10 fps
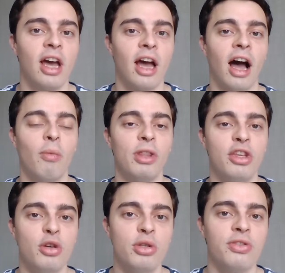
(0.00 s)

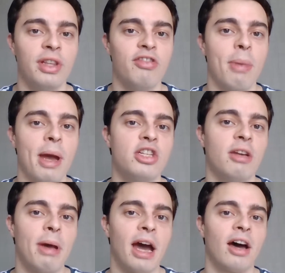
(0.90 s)
with useful information
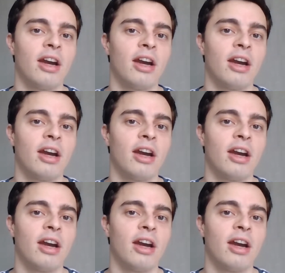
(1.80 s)
about